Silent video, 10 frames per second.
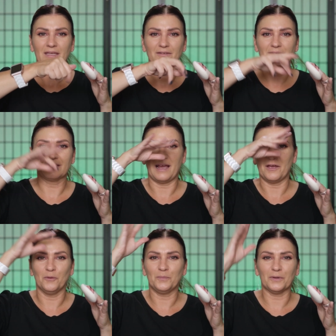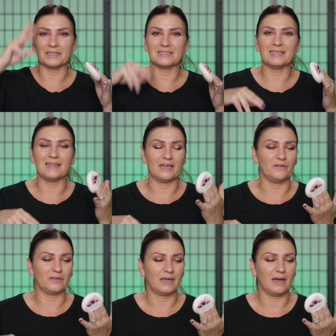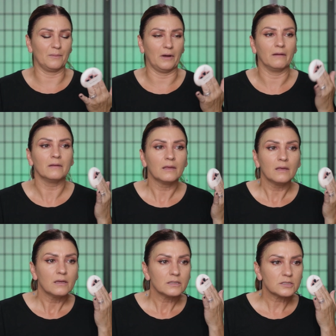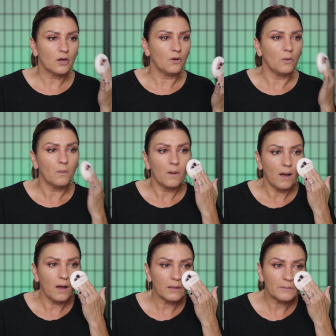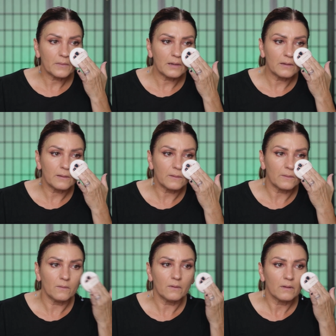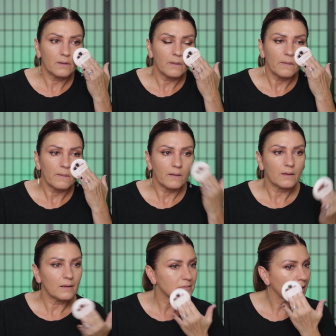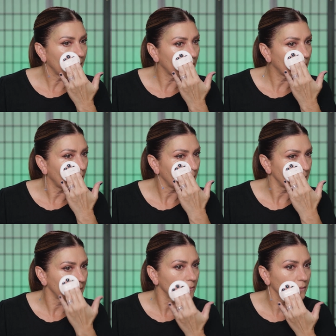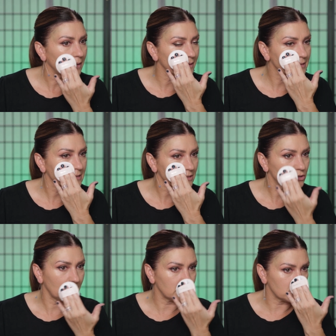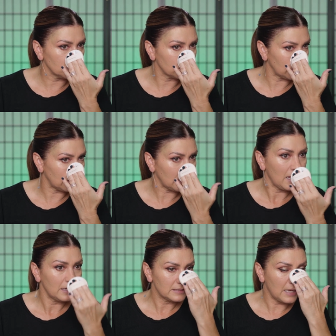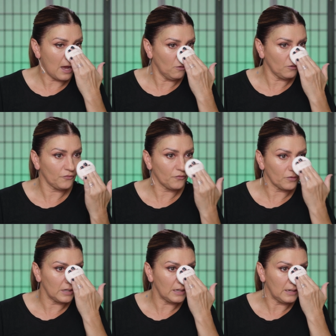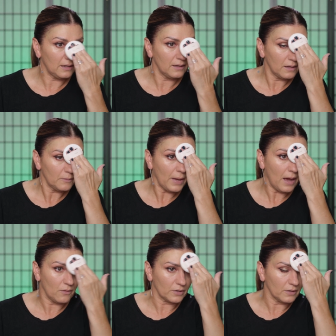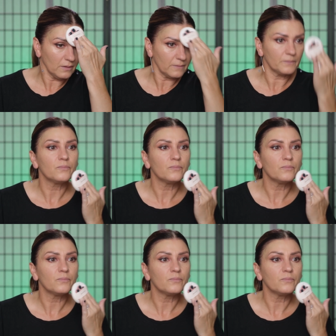Can you? I hope you can see that on the camera. So all I'm gonna do is I'm going to, and this is a translucent, talc-free powder.